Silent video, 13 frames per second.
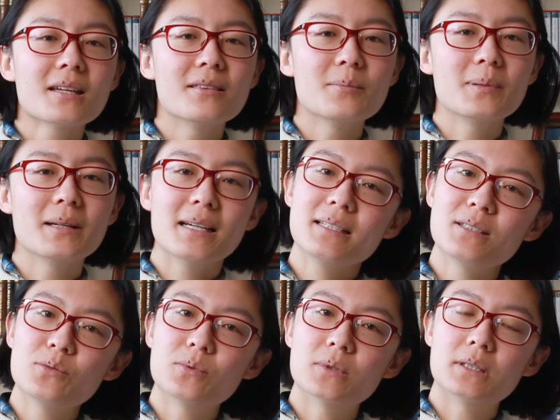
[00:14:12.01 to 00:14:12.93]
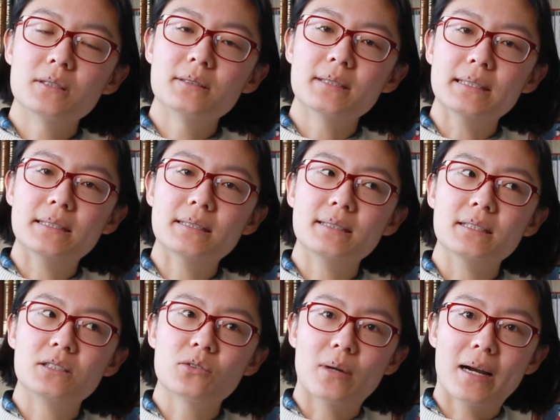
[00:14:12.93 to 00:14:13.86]
The Blazing World is
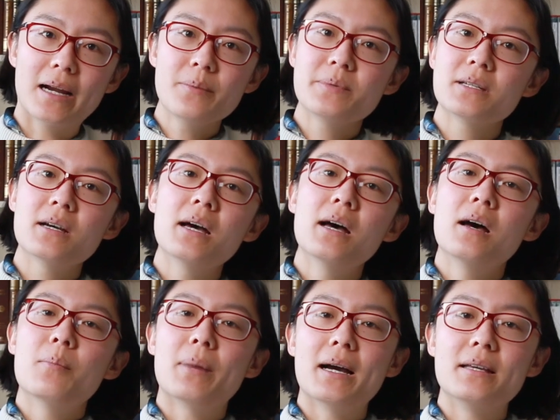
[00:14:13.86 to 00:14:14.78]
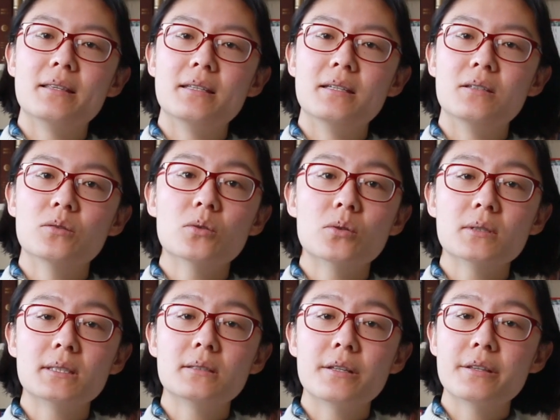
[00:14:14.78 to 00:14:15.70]
described by the
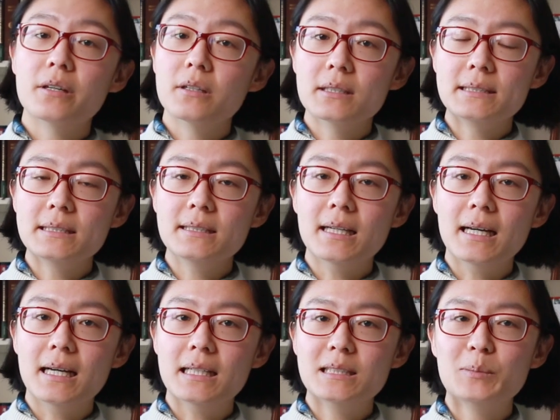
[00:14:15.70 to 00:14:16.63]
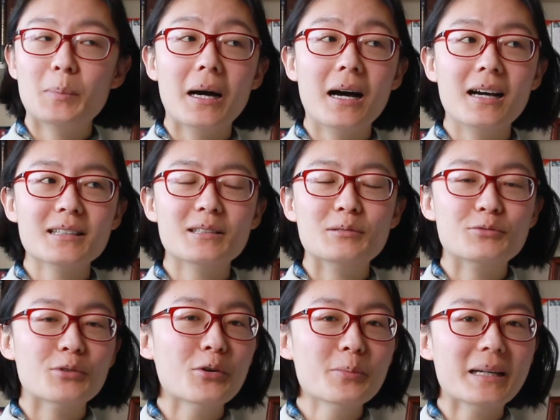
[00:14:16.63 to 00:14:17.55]
Norton Anthology as part
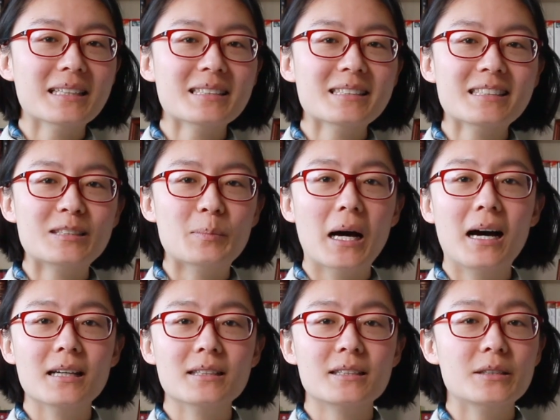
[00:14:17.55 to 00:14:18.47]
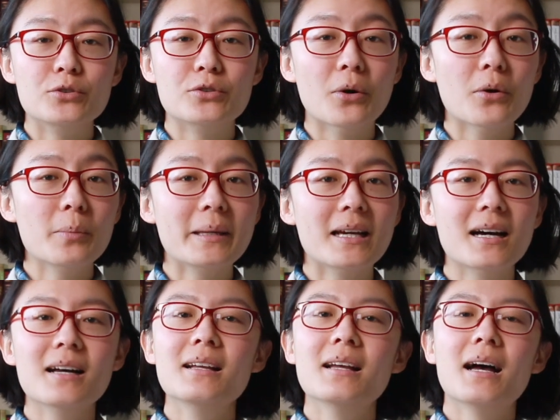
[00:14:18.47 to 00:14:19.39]
romance, part
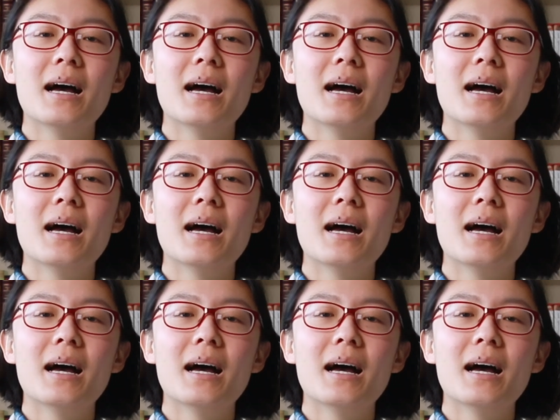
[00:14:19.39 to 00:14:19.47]
utopia,